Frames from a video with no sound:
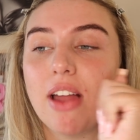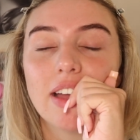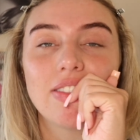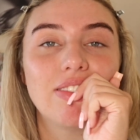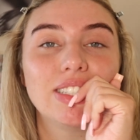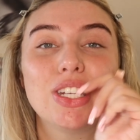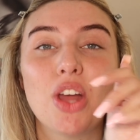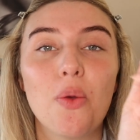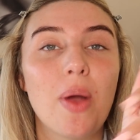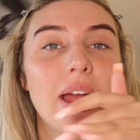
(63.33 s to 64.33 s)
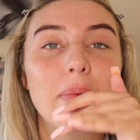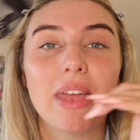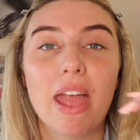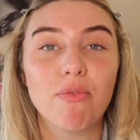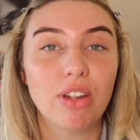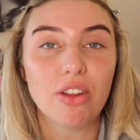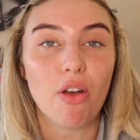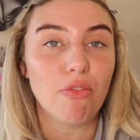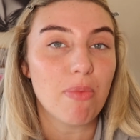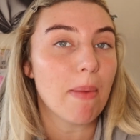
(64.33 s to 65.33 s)
Like, there is no way I'm getting rid
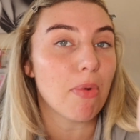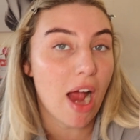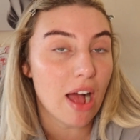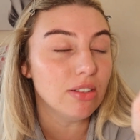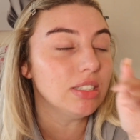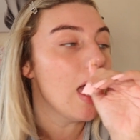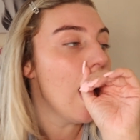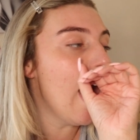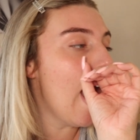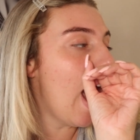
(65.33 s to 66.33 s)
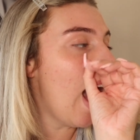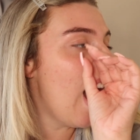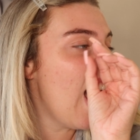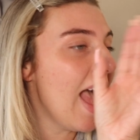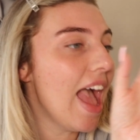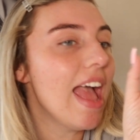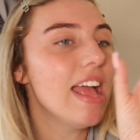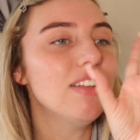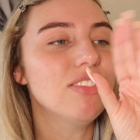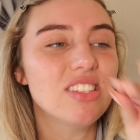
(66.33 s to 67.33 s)
of my brows.
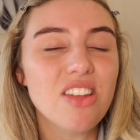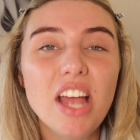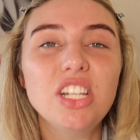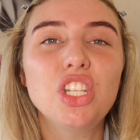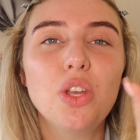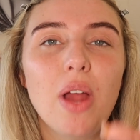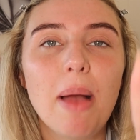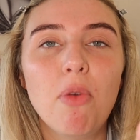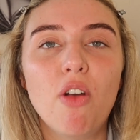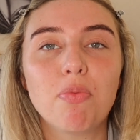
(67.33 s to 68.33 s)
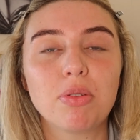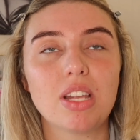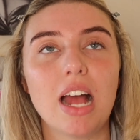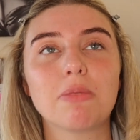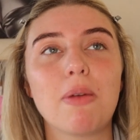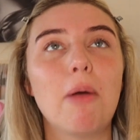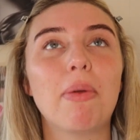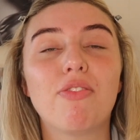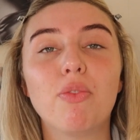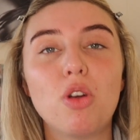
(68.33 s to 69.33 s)
I started to do like more of a precise brow,
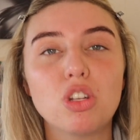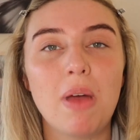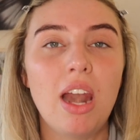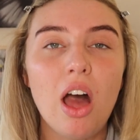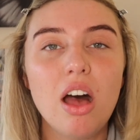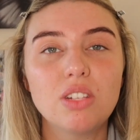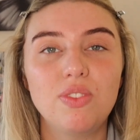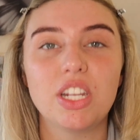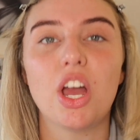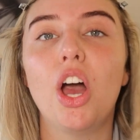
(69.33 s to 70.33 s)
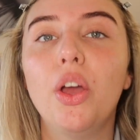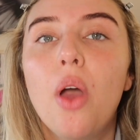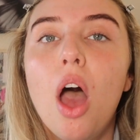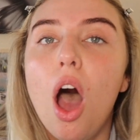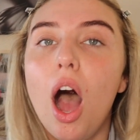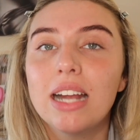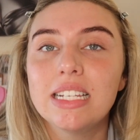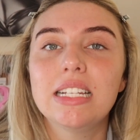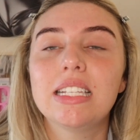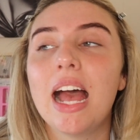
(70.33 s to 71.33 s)
but if you've watched my last video, I
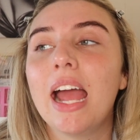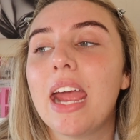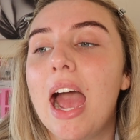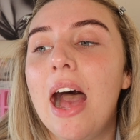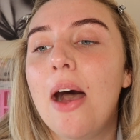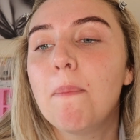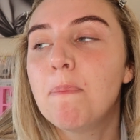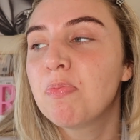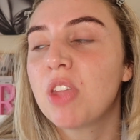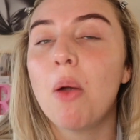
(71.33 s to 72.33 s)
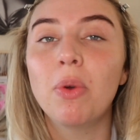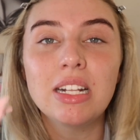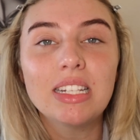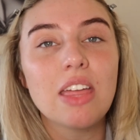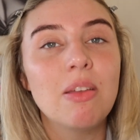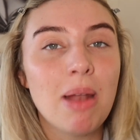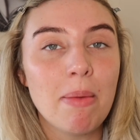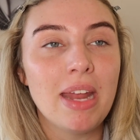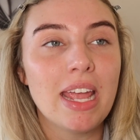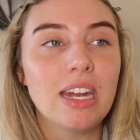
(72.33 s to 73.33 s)
did say how I wanted to get them
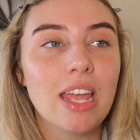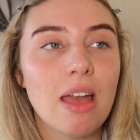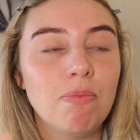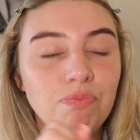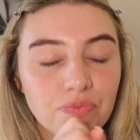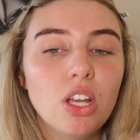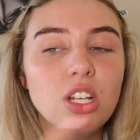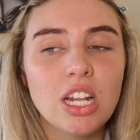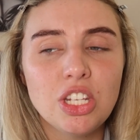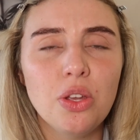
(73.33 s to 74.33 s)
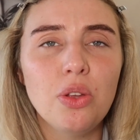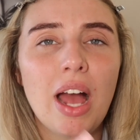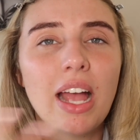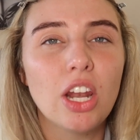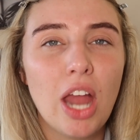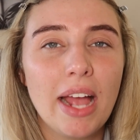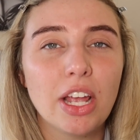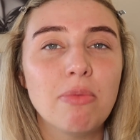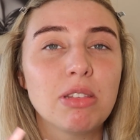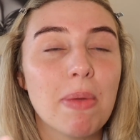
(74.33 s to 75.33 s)
laminated again because I do
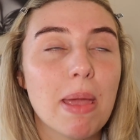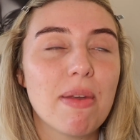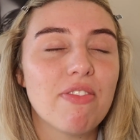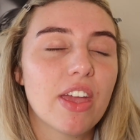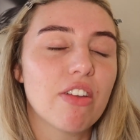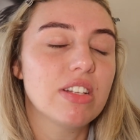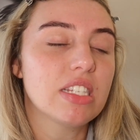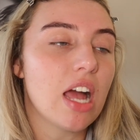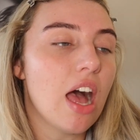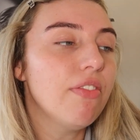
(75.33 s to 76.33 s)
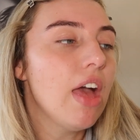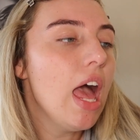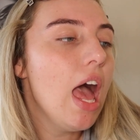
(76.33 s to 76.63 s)
like them to be a bit thicker and stuff.